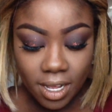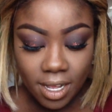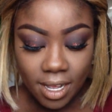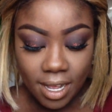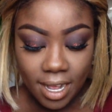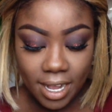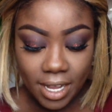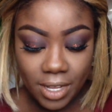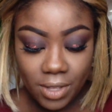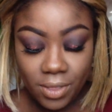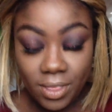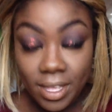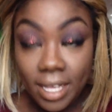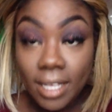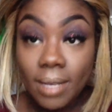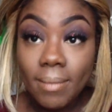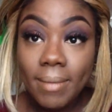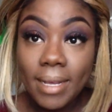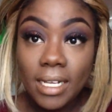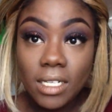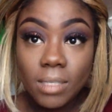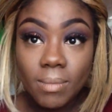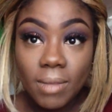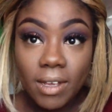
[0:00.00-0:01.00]
how you think it
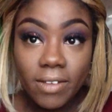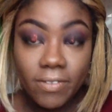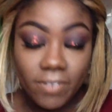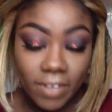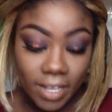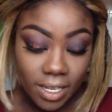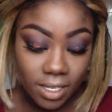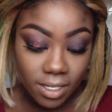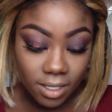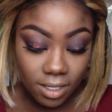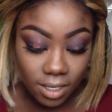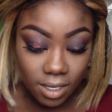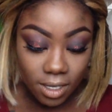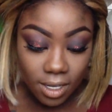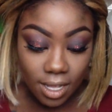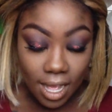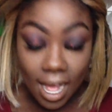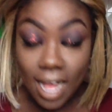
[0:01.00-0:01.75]
makes my face look.